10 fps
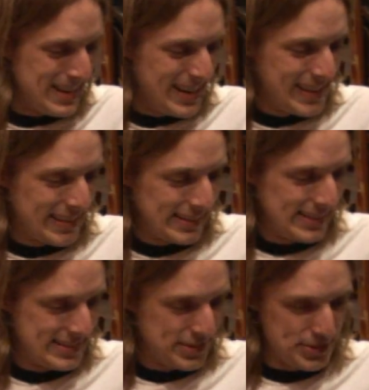It's a
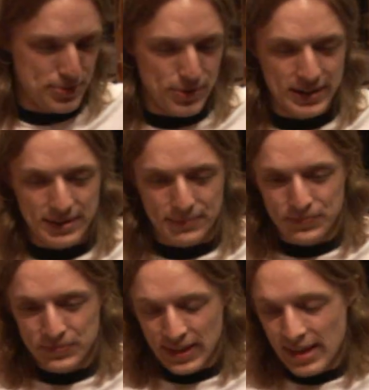little disappointing.
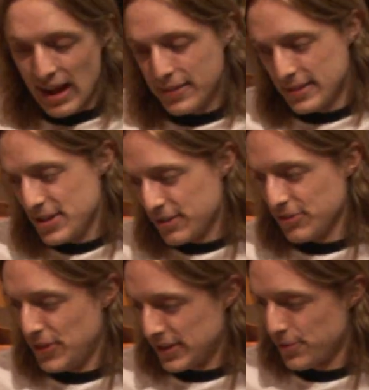I think you could
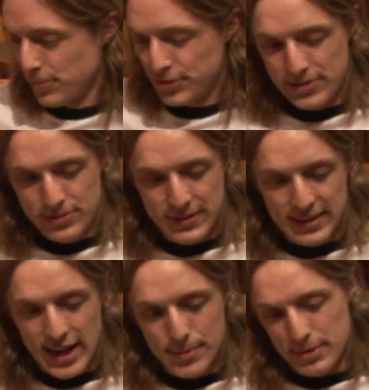fix some stuff with the
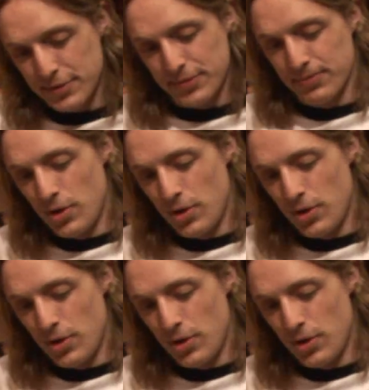game if